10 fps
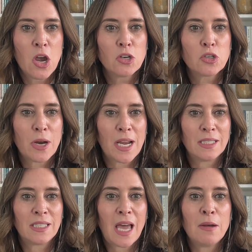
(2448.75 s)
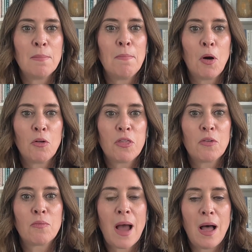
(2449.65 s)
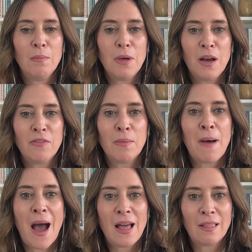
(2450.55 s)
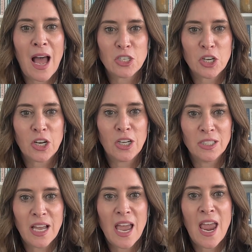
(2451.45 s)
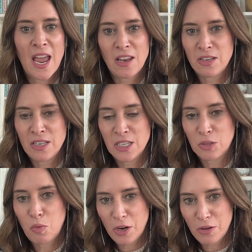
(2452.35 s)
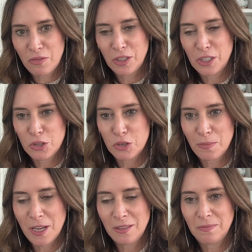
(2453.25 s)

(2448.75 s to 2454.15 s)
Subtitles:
Transcend both the realm of the biological and this wonderful instrument.